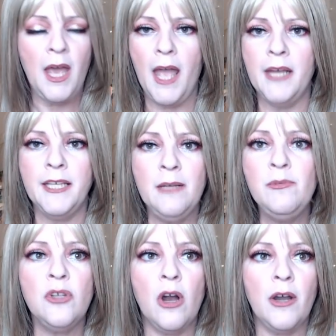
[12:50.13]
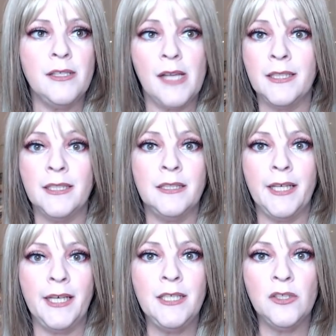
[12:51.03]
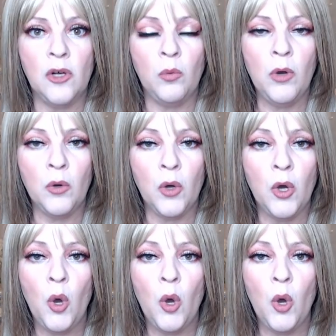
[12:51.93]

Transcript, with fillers: And Keemstar is acting like he's all woke.